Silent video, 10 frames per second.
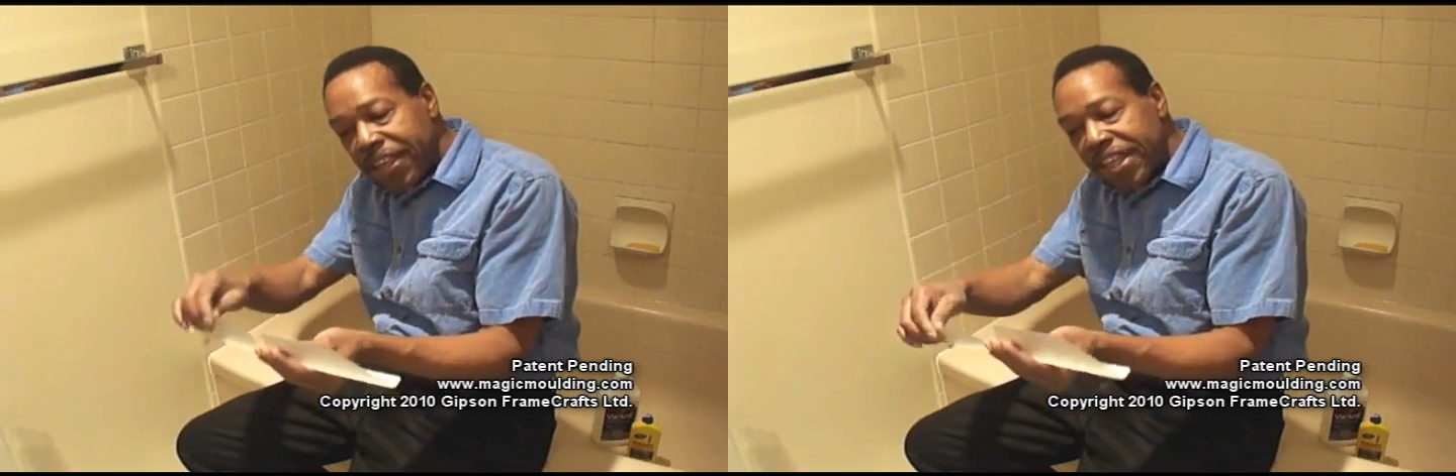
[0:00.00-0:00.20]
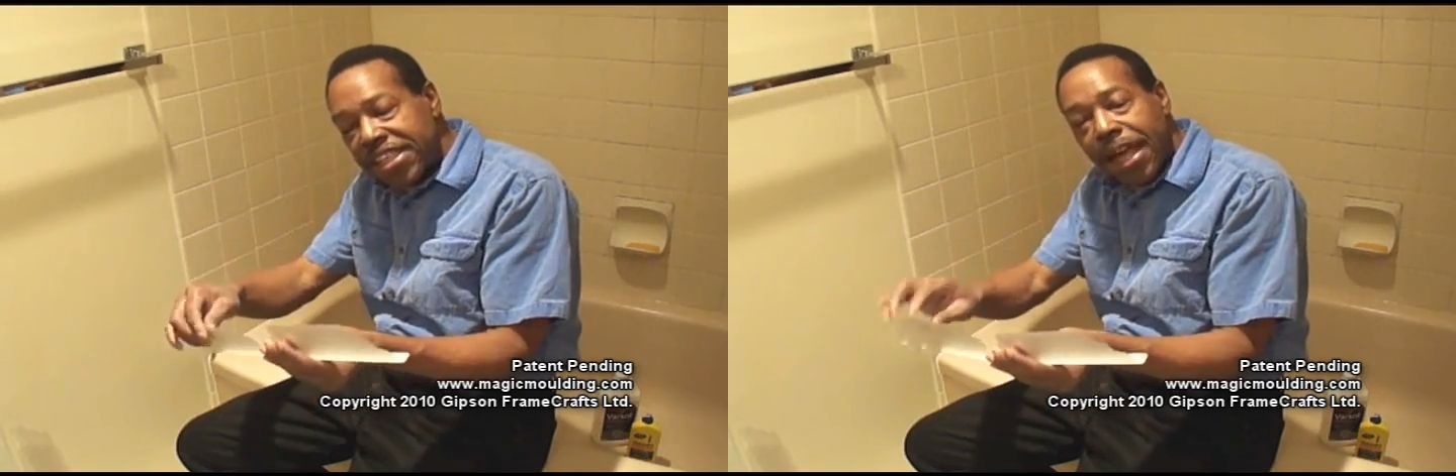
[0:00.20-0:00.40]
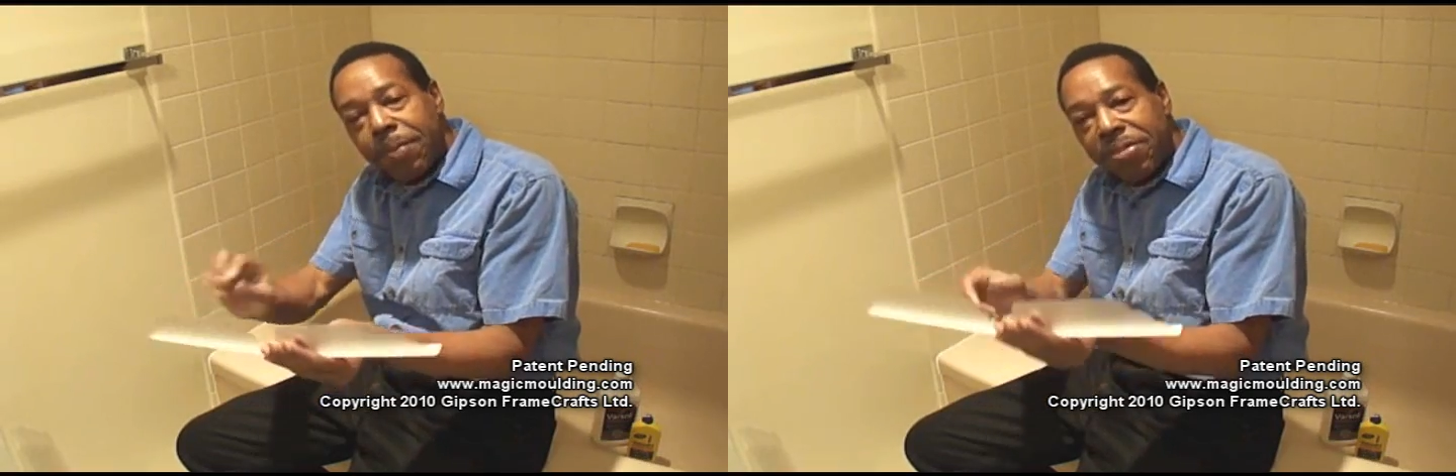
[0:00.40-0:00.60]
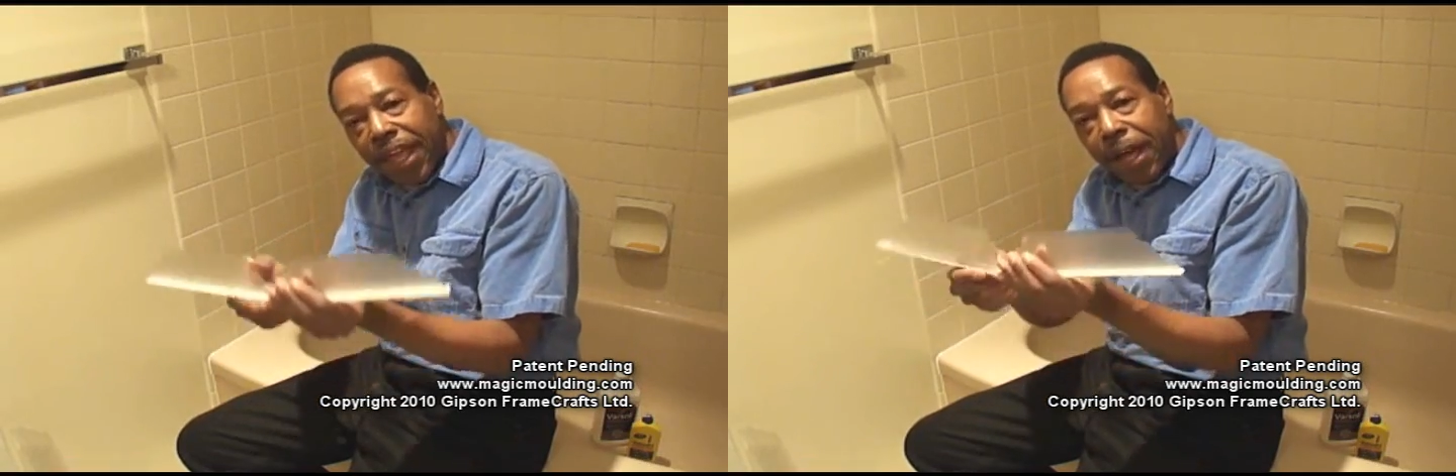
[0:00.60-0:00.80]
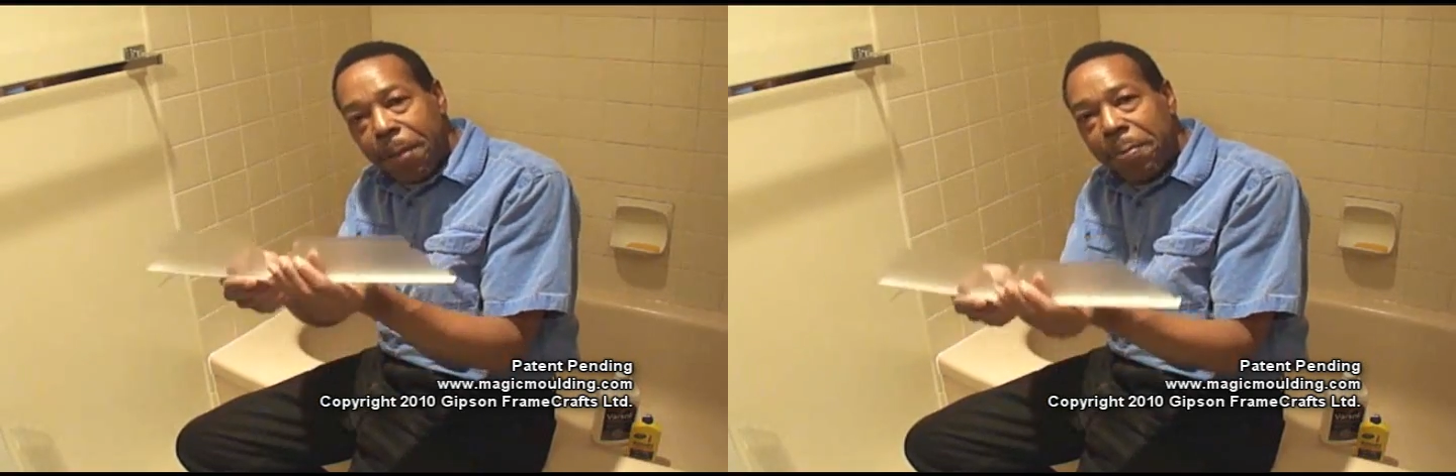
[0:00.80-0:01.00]
the same
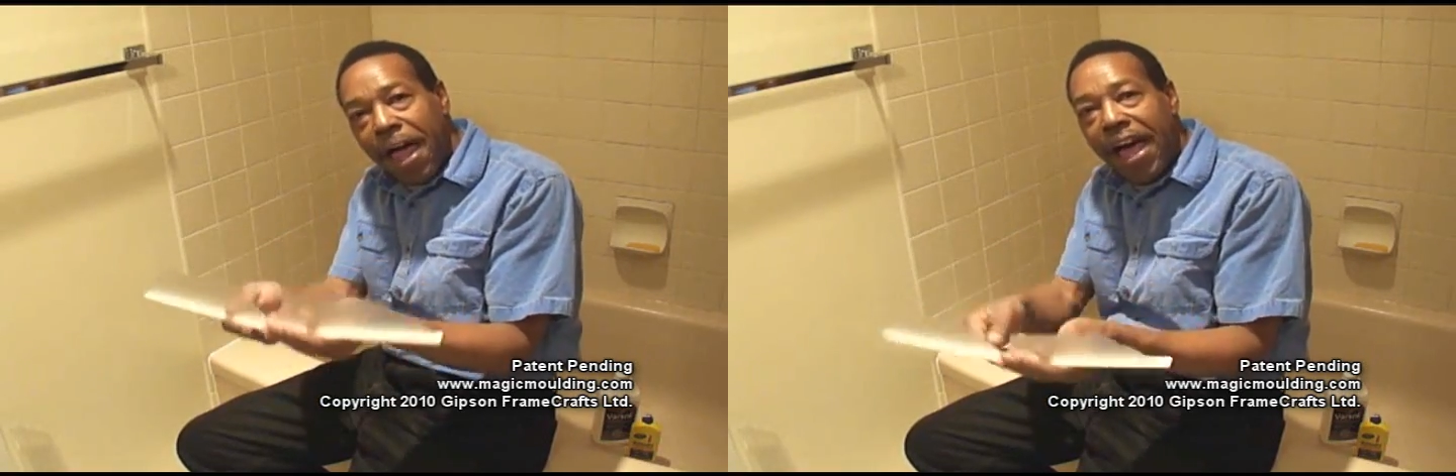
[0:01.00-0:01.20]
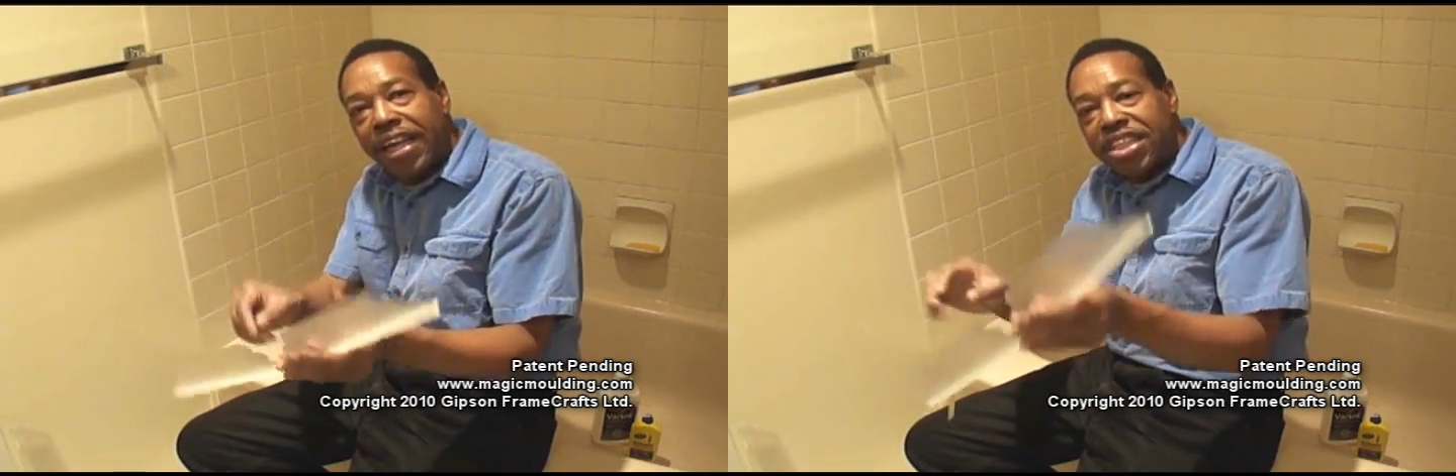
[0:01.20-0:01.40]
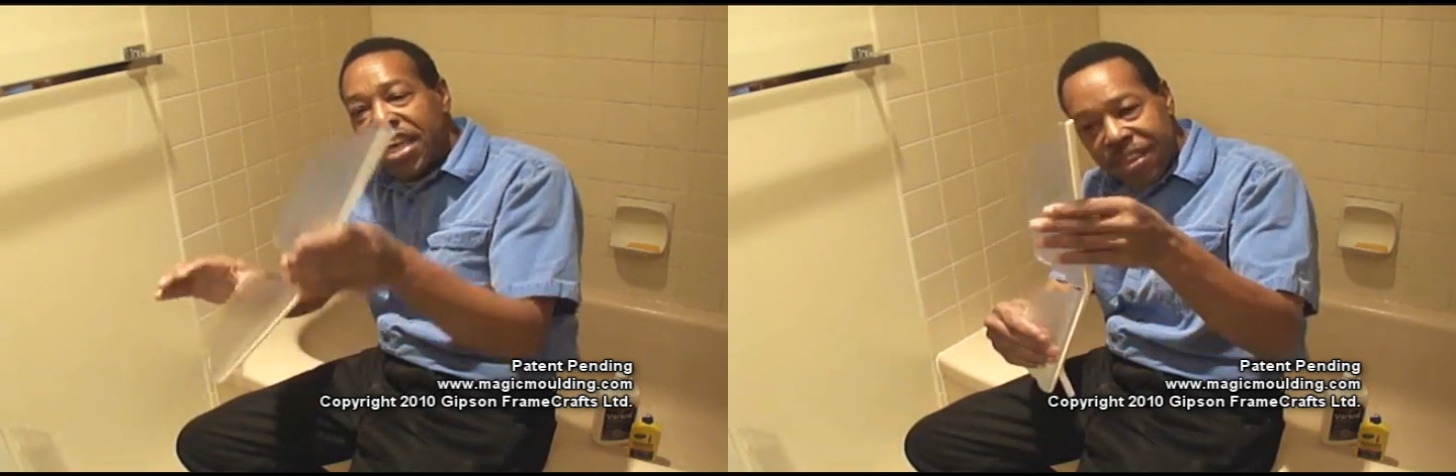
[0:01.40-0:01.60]
thing applies.